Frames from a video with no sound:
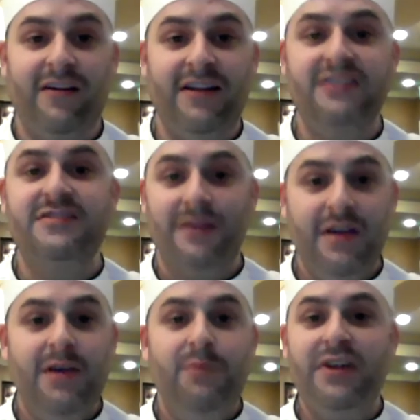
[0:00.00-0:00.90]
and it's
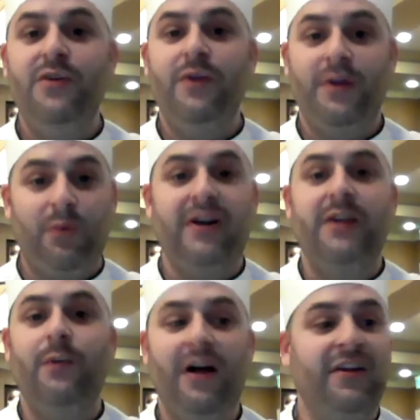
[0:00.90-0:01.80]
been doing pretty
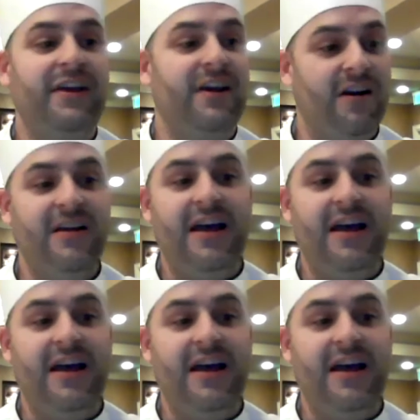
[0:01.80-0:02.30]
well here.